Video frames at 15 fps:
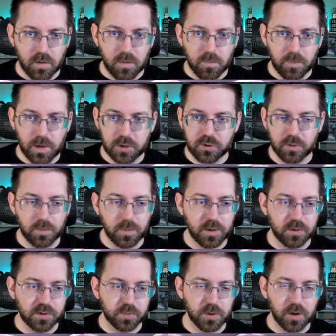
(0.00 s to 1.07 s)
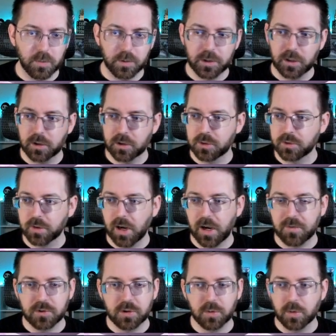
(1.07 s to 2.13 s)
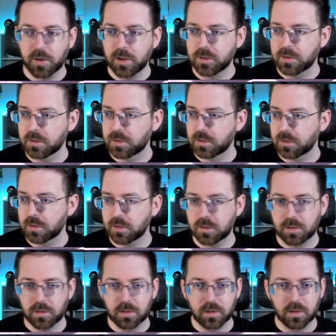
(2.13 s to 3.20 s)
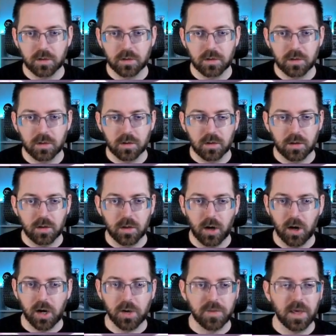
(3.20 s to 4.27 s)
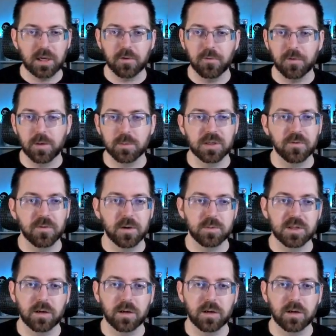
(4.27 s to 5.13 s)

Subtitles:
Bedroom here is probably a good draft choice. Alright, thank you, Femzy. Femzy